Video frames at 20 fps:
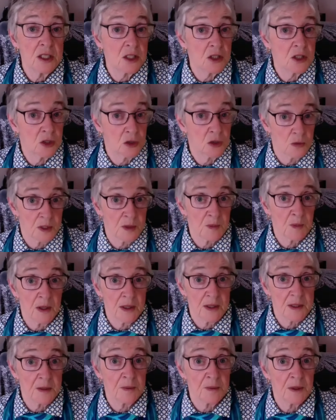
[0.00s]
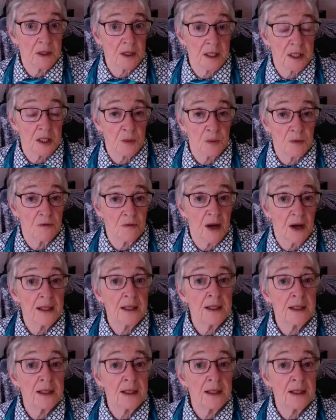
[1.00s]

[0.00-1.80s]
it's your responsibility to provide it.